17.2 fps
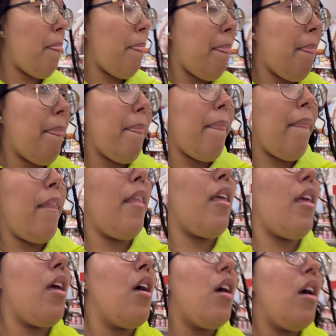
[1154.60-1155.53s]

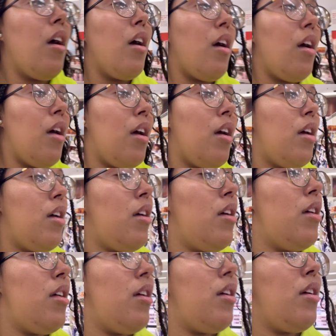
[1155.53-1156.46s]

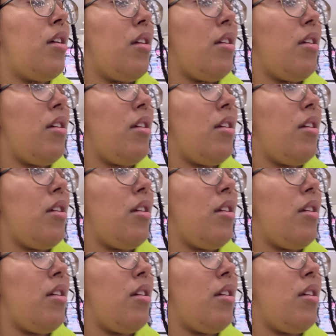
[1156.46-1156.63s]
Nobody speaks.